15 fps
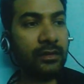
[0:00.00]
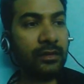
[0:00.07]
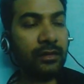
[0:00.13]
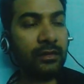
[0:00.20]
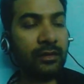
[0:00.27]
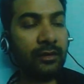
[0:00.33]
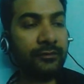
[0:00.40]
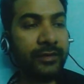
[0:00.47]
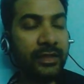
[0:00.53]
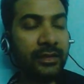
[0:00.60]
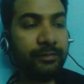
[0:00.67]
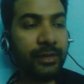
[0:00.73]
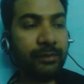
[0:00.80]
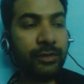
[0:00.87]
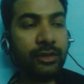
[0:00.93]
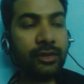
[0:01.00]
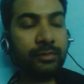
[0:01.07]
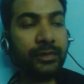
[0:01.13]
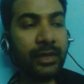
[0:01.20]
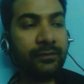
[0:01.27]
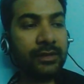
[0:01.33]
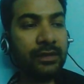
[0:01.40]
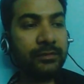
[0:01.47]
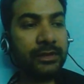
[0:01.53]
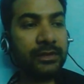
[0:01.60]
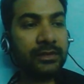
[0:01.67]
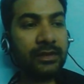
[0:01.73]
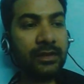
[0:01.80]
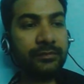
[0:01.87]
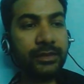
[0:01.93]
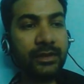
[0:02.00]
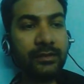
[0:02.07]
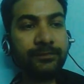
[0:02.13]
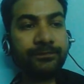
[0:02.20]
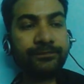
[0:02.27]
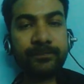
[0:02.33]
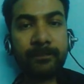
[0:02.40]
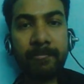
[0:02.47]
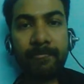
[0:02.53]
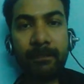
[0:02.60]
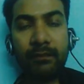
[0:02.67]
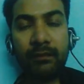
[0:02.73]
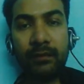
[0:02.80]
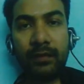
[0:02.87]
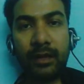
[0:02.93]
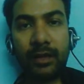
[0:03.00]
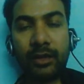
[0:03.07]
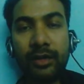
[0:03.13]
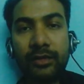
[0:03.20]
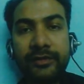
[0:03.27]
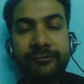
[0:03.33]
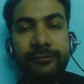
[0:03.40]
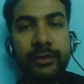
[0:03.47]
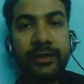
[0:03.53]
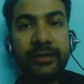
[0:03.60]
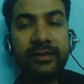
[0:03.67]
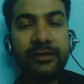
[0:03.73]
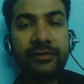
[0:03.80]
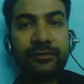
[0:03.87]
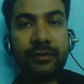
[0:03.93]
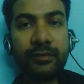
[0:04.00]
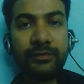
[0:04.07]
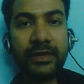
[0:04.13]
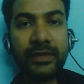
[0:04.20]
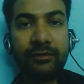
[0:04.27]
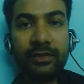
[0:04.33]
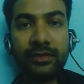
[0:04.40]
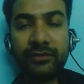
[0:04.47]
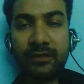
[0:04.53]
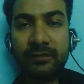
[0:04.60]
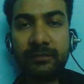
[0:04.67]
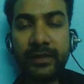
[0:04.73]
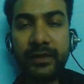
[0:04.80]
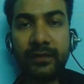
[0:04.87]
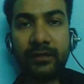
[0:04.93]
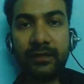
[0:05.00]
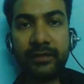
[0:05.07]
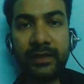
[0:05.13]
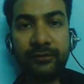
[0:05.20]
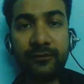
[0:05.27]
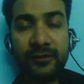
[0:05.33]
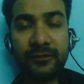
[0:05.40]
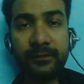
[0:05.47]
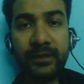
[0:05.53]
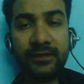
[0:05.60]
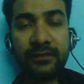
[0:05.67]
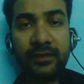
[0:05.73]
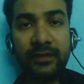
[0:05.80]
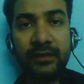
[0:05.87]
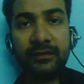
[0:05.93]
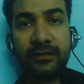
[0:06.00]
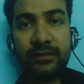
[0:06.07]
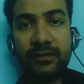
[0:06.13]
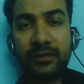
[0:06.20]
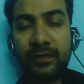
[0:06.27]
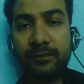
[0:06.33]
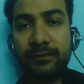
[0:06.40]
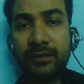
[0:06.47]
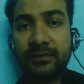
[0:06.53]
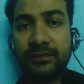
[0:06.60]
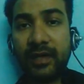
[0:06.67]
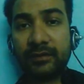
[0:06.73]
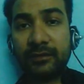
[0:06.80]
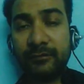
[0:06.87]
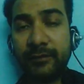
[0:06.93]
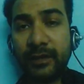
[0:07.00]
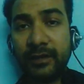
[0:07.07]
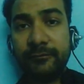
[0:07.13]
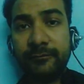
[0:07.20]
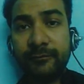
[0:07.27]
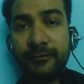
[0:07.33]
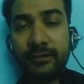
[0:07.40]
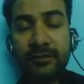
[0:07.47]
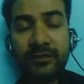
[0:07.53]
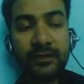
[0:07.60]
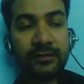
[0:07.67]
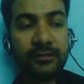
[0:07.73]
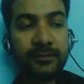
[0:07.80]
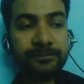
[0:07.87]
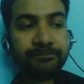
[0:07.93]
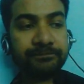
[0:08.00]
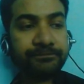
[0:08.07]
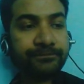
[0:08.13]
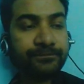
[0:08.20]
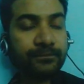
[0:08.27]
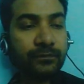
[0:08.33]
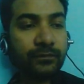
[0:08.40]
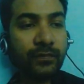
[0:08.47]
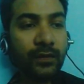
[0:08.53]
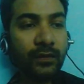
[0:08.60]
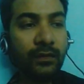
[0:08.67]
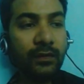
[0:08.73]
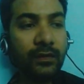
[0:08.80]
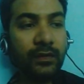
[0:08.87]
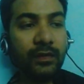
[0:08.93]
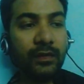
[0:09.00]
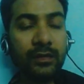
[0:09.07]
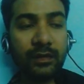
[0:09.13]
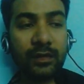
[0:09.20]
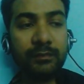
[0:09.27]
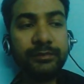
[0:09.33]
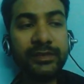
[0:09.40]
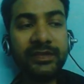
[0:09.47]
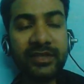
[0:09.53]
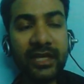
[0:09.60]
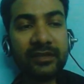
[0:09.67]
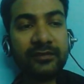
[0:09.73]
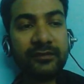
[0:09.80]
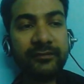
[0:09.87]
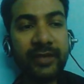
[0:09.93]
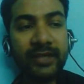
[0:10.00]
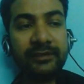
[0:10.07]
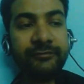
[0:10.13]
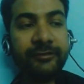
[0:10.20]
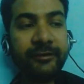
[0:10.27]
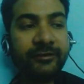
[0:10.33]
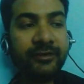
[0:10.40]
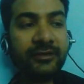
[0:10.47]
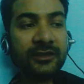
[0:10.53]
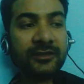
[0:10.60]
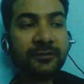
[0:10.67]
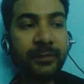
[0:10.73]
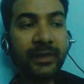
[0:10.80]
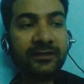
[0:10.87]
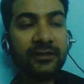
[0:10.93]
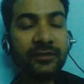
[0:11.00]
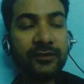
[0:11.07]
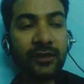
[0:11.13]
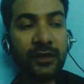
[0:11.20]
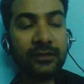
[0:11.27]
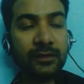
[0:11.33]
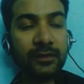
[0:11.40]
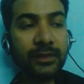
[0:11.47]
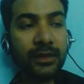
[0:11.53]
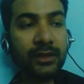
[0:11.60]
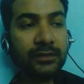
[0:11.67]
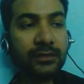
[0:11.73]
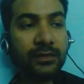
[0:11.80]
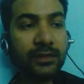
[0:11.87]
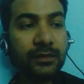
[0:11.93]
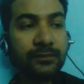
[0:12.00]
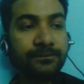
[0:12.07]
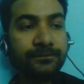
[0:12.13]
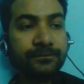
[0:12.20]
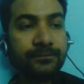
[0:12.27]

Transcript: of any public or private limited company, and how different it is from the Annual General Meeting that was basically in there in the Companies Act of 1956. The Companies Act of 1956 basically talked about the